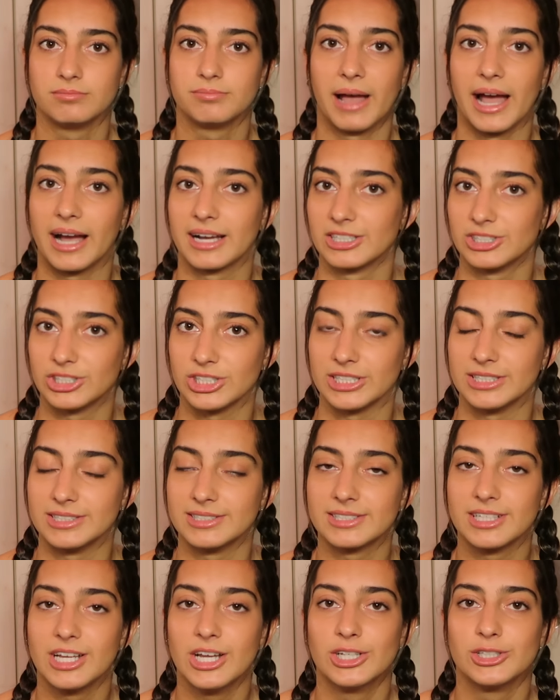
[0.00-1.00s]

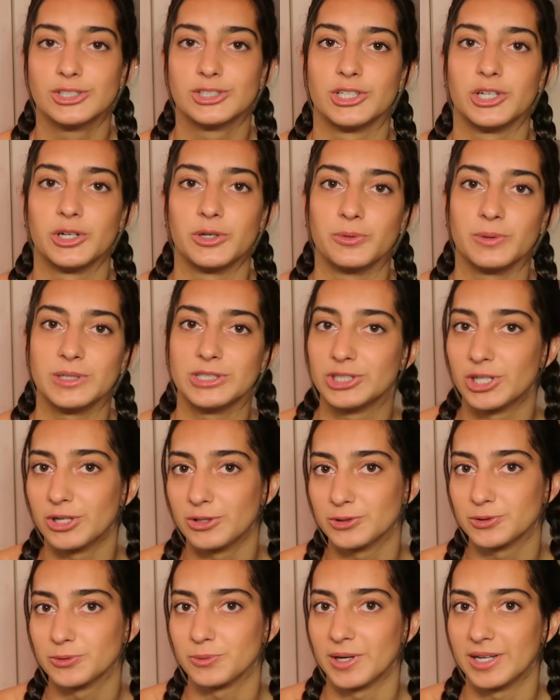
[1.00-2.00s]
packages, so we
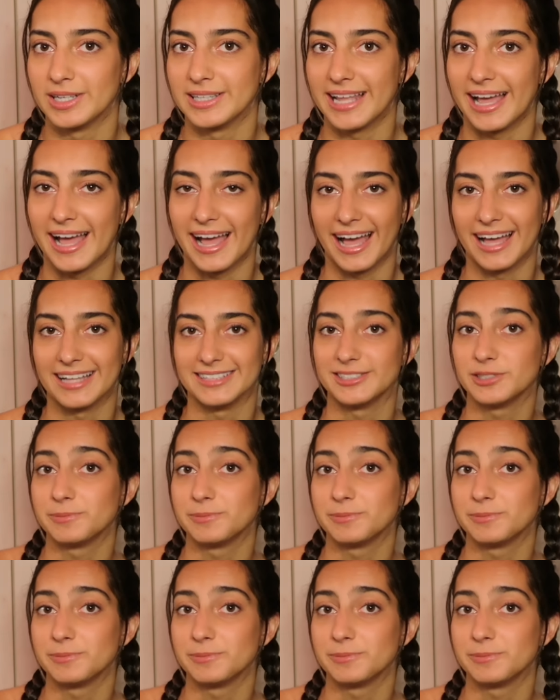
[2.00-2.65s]
chose one that had